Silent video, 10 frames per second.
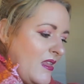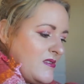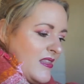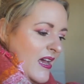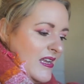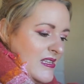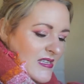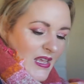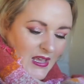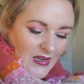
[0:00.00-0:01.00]
So that
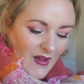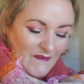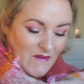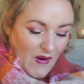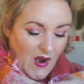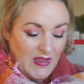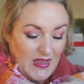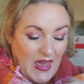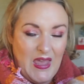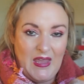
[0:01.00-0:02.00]
is in for
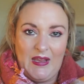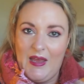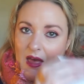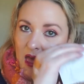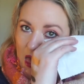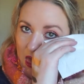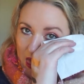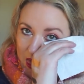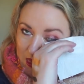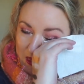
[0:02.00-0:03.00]
Kana.
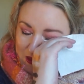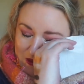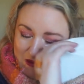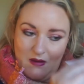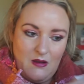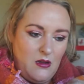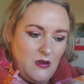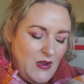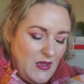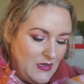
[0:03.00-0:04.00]

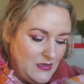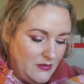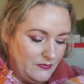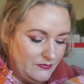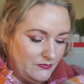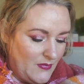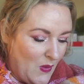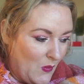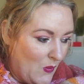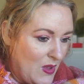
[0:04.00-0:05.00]
Ah, oh, lads,
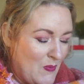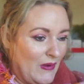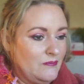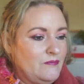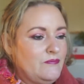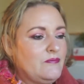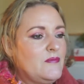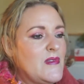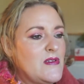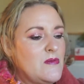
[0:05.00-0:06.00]
weeping
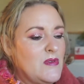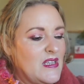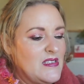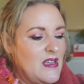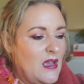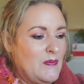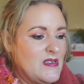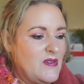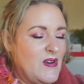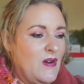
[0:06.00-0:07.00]
just with the
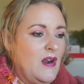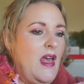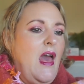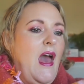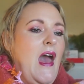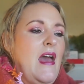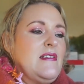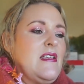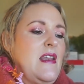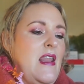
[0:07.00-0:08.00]
excitement of it all.
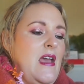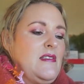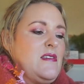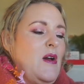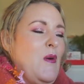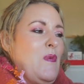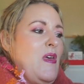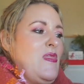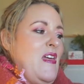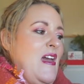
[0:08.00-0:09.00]
And next up
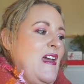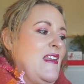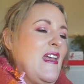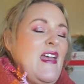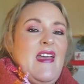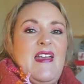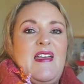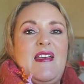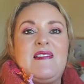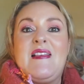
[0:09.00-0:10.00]
then
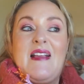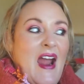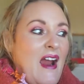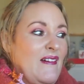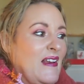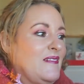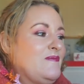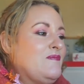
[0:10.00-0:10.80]
is Carolyn.